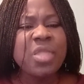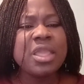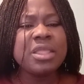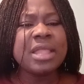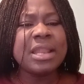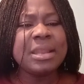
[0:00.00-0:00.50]

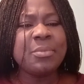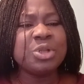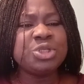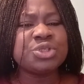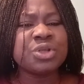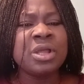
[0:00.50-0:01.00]
In the name of
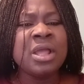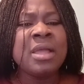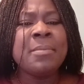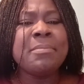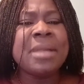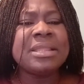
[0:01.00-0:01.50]
Jesus.
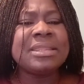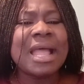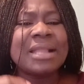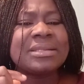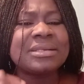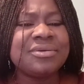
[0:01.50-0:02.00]
May
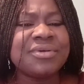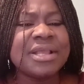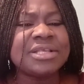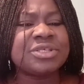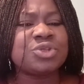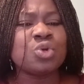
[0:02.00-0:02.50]
that
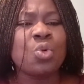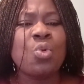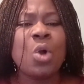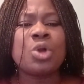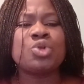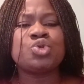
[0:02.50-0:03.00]
grace to
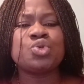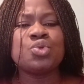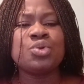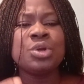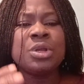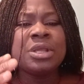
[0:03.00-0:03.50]
walk
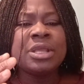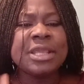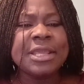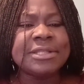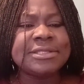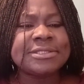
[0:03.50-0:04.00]
through
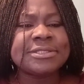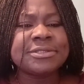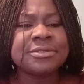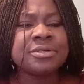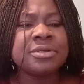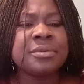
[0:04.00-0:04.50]
it
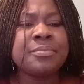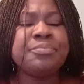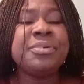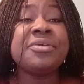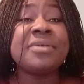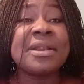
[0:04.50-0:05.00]

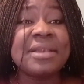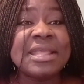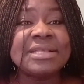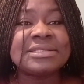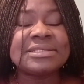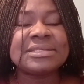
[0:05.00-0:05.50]
be
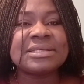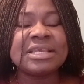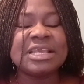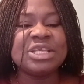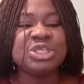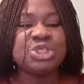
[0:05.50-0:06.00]
released
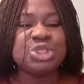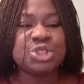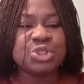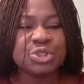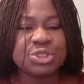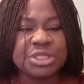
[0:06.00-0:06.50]
in
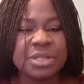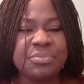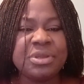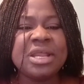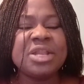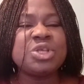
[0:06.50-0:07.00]
Jesus' name.
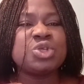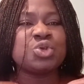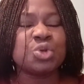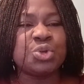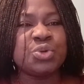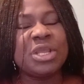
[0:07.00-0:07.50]
Be released
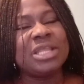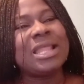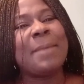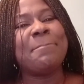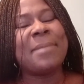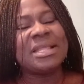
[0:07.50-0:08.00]
to you in
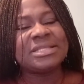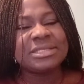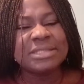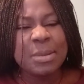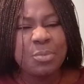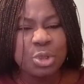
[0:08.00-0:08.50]
the
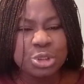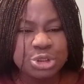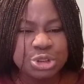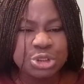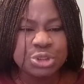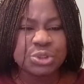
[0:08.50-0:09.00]
mighty name of
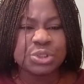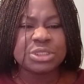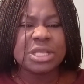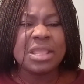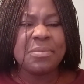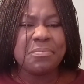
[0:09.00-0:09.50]

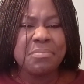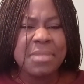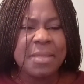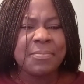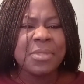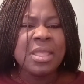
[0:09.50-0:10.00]
Jesus.
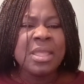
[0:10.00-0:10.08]
Amen.